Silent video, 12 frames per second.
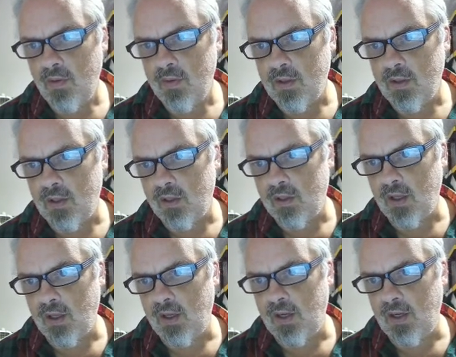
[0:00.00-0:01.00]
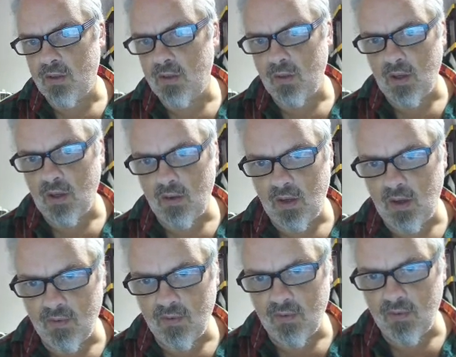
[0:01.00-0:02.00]
So let's select the next one down to give
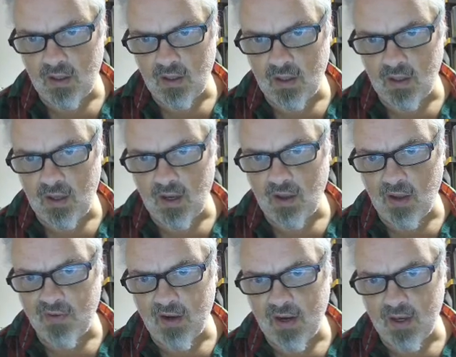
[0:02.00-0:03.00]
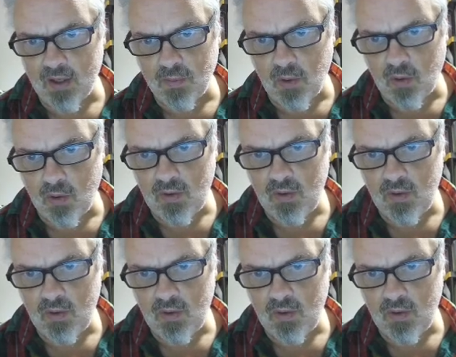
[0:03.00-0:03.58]
a treat to the alpha Cosmo.